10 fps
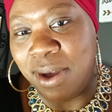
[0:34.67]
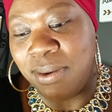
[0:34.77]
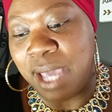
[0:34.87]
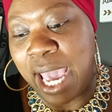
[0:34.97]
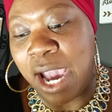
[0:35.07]

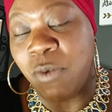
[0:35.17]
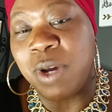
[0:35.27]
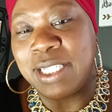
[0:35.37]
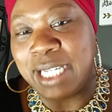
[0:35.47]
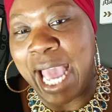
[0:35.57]
Okay.
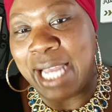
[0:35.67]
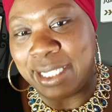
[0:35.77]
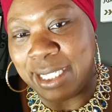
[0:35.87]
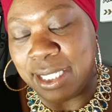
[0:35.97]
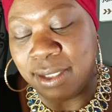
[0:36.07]

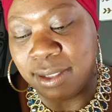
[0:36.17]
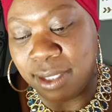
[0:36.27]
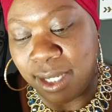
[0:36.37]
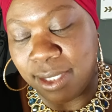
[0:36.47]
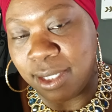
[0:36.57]
Originality
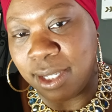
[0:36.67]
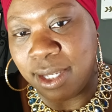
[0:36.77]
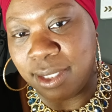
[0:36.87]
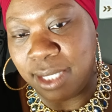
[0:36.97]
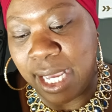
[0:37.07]
is a
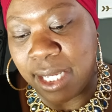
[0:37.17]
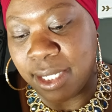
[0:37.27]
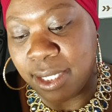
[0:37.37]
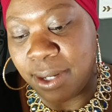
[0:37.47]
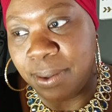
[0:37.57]
good
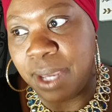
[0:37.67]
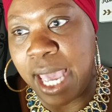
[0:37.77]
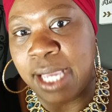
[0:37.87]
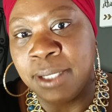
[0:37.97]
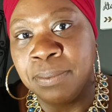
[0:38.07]
thing.
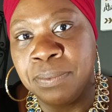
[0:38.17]
Okay.